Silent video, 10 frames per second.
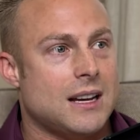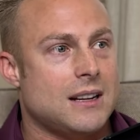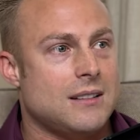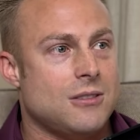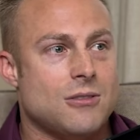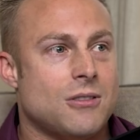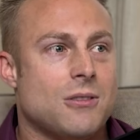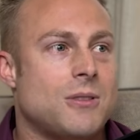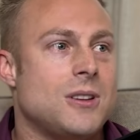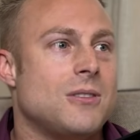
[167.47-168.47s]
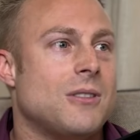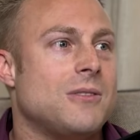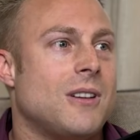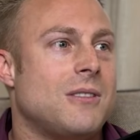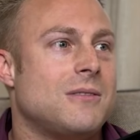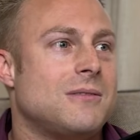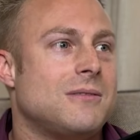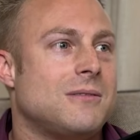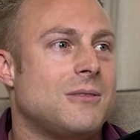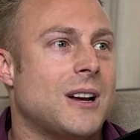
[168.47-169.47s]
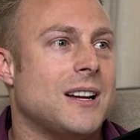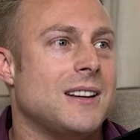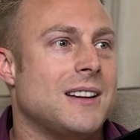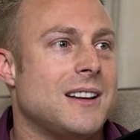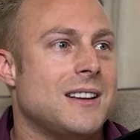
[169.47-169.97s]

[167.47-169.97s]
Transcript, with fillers: And you don't know what you don't know. Right.